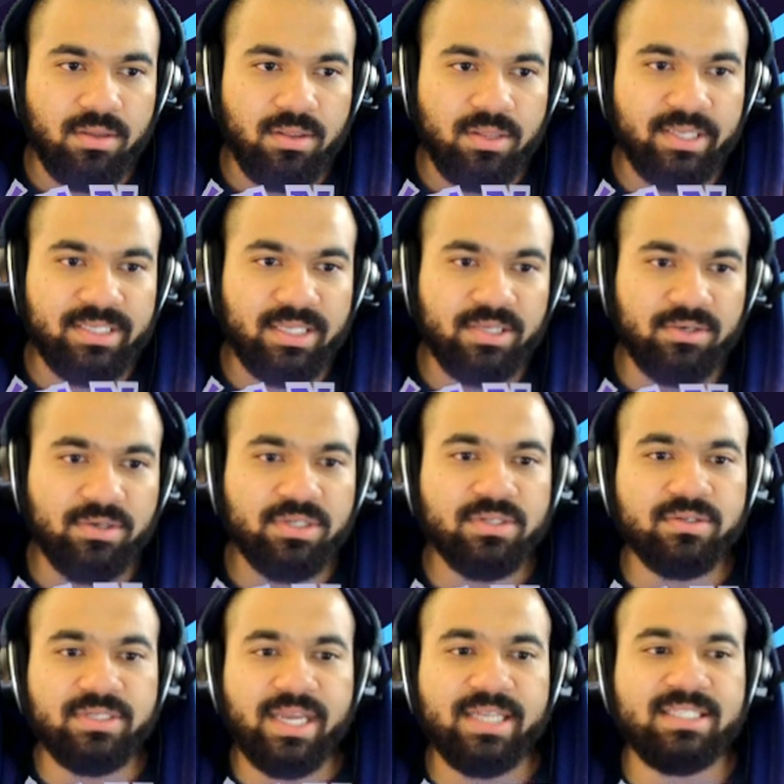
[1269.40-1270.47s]
They say the traditional
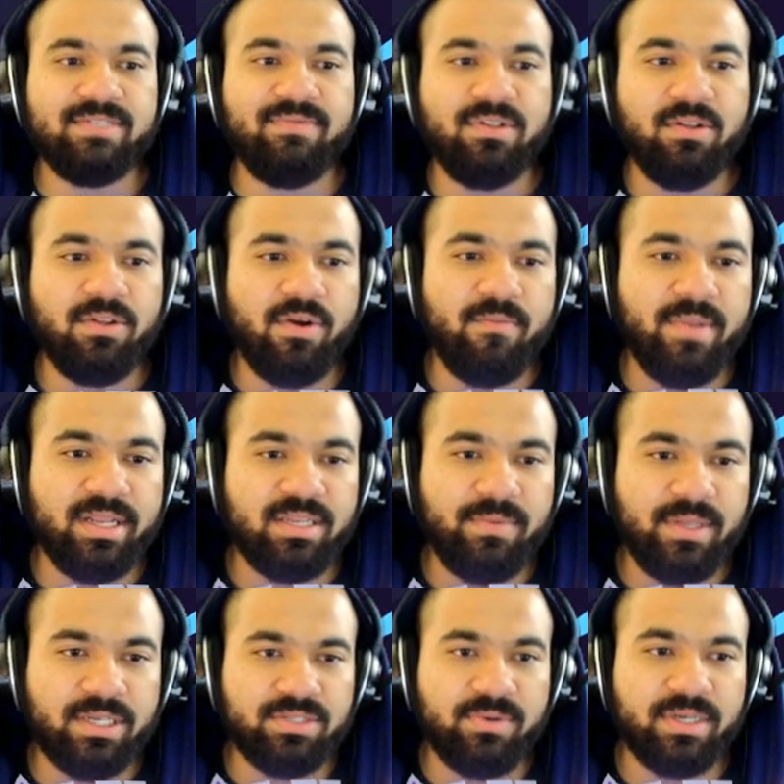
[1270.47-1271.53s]
dances of Alola are meant to be
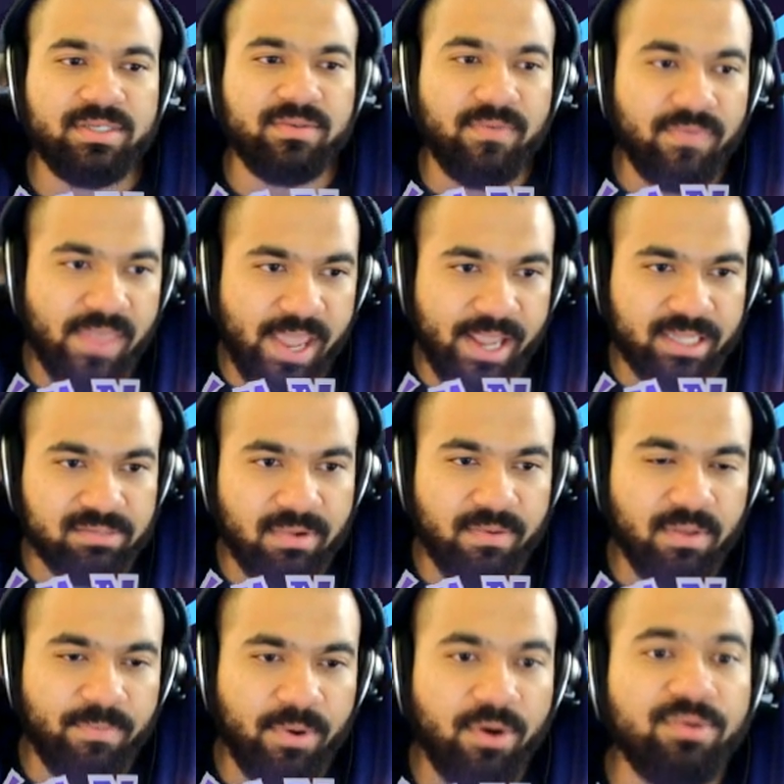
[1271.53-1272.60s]
the expression of thanks. Maybe
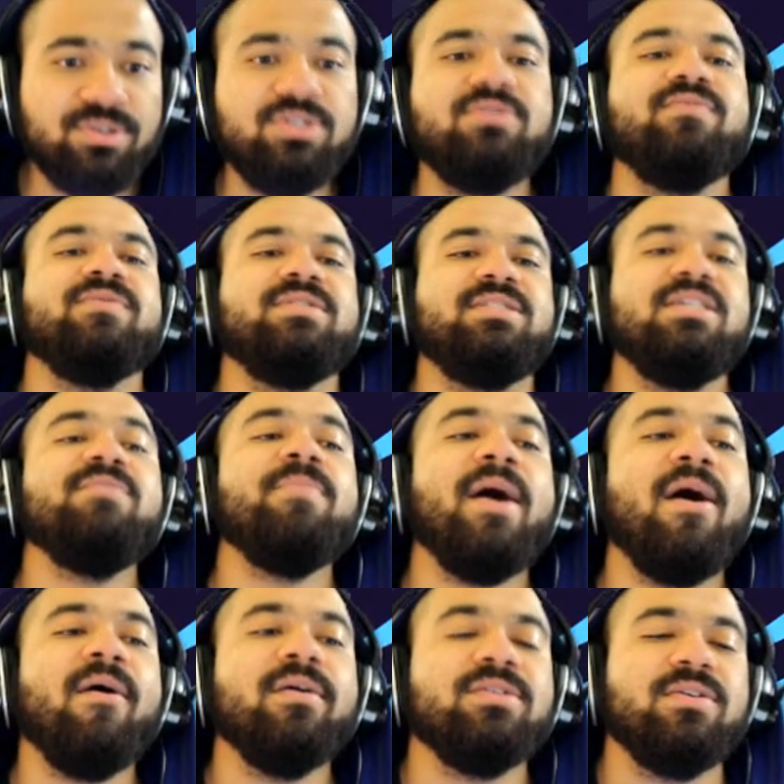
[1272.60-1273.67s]
the pose used for Z
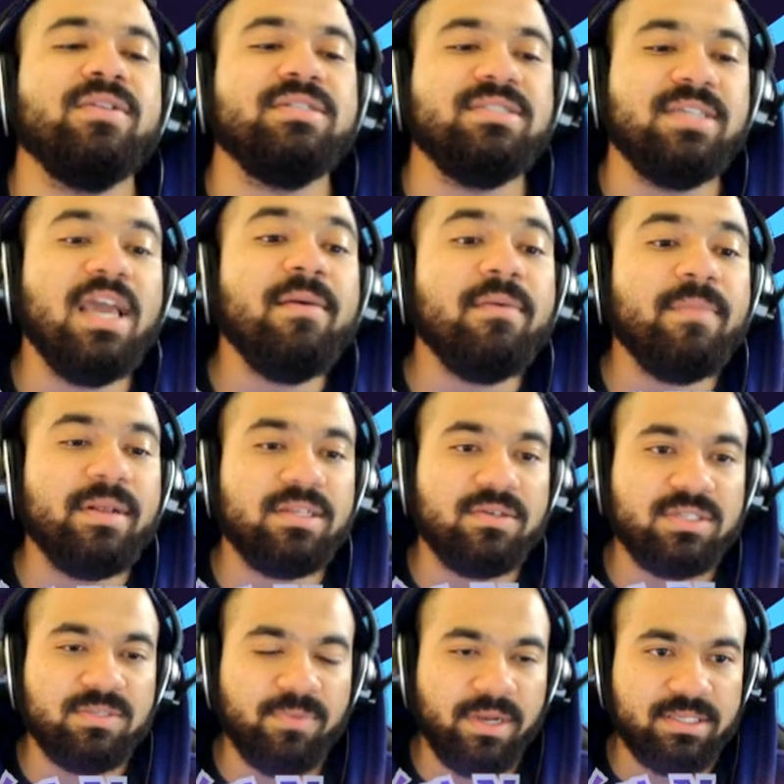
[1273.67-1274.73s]
powers are the same and meant to
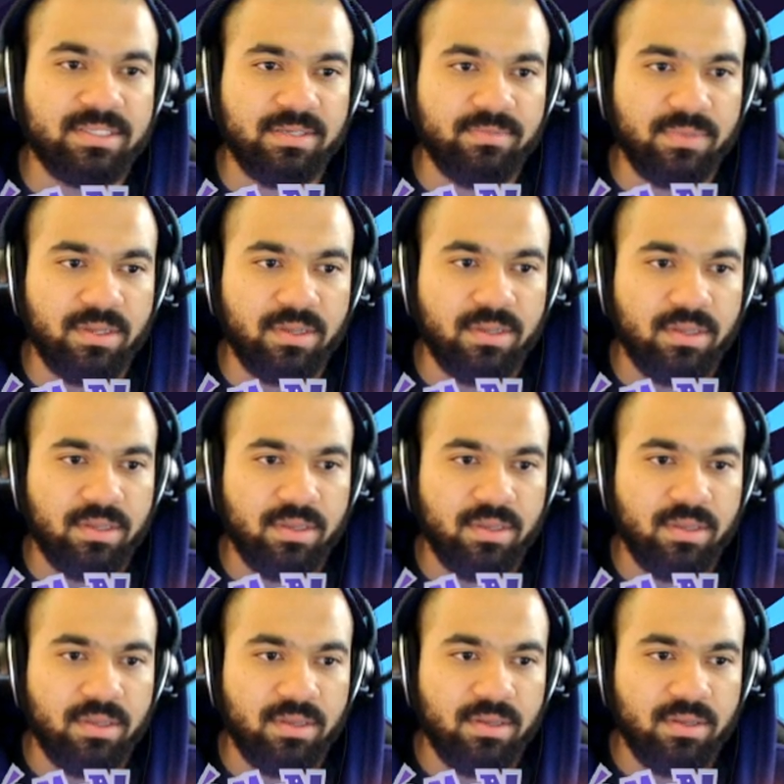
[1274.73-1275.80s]
express something.
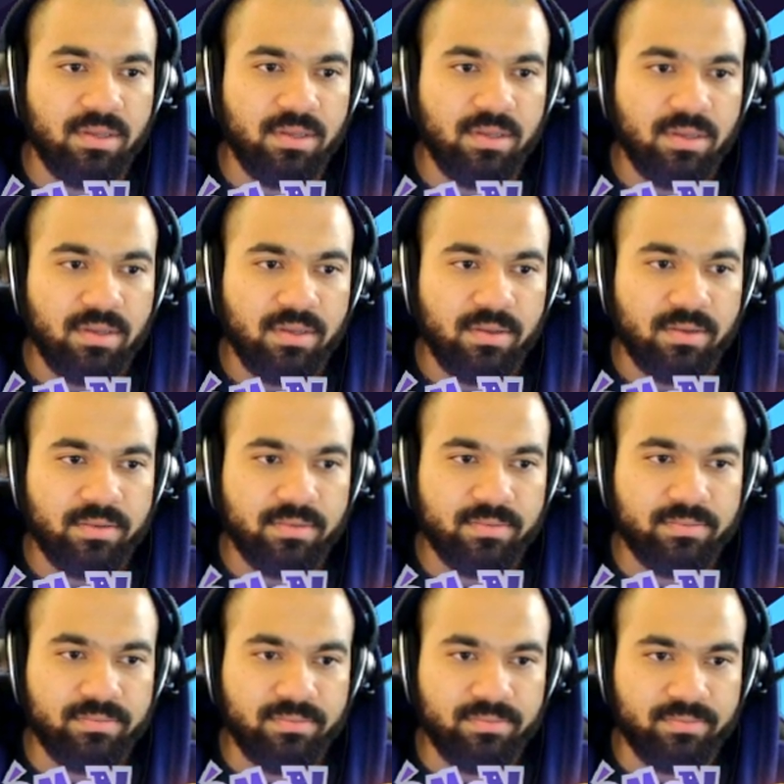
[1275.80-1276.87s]

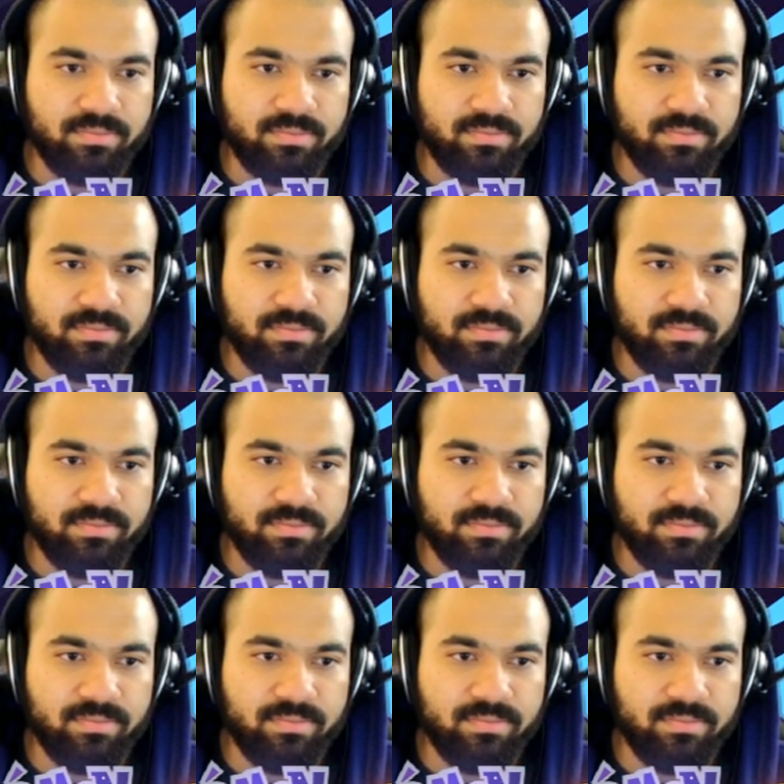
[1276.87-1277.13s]
Hmm.